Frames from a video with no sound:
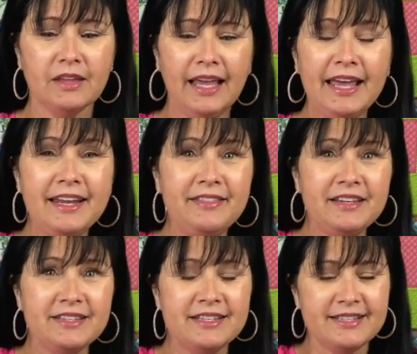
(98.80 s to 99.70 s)
And in
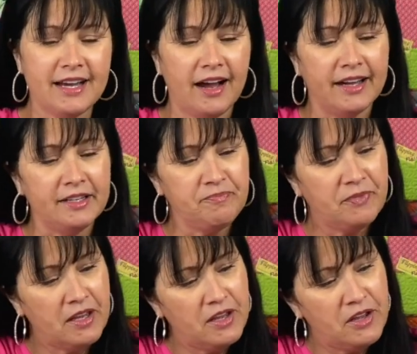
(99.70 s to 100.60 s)
this design,
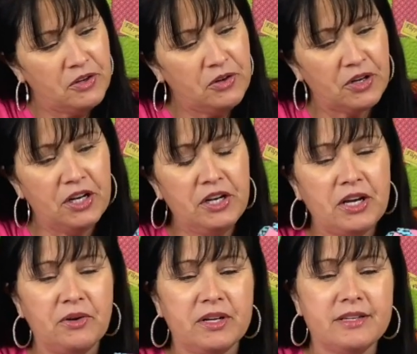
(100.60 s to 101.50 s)
you're going to
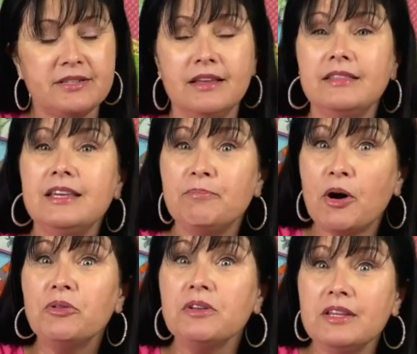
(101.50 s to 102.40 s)
notice in
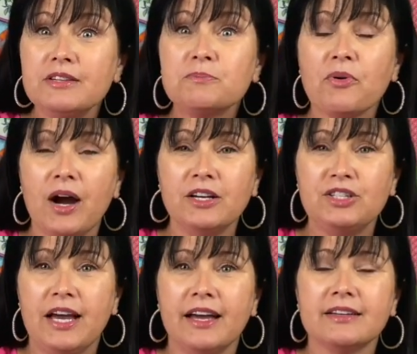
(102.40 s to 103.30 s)
both of these
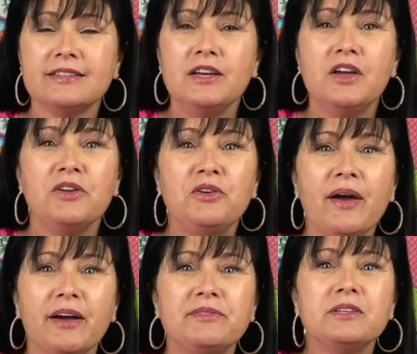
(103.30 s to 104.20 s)
projects, you
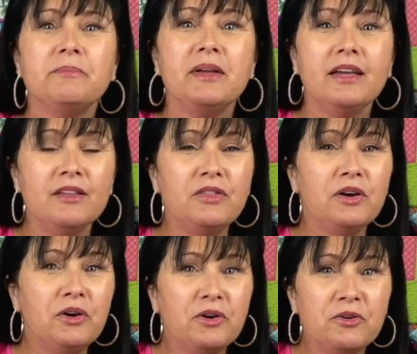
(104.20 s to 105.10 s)
have some in the
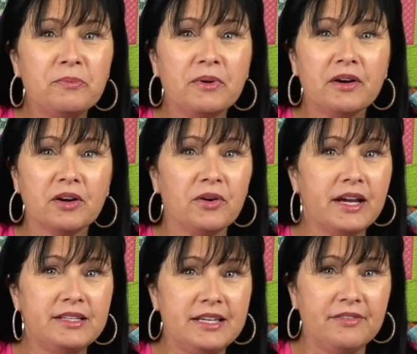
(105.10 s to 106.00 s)
hoop
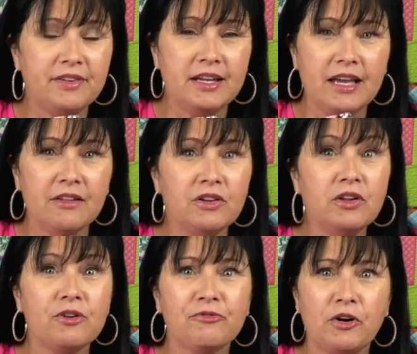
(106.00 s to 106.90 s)
creativity, and the
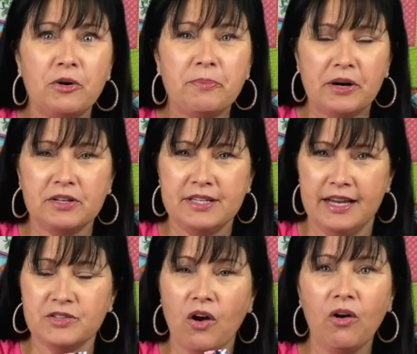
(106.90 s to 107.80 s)
little phone purse
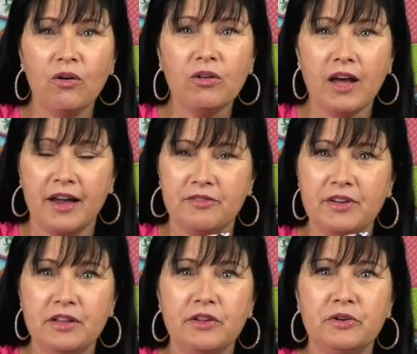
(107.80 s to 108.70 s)
has a whole lot of
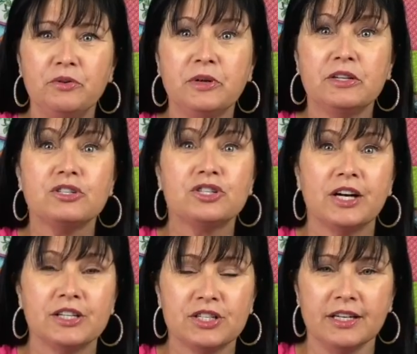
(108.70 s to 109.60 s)
in the hoop
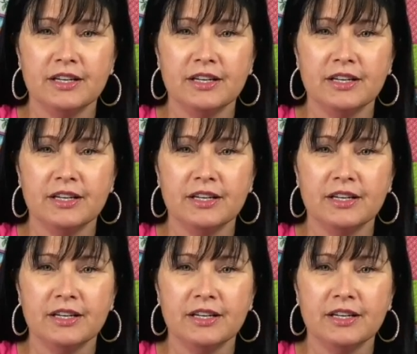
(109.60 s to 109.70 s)
construction.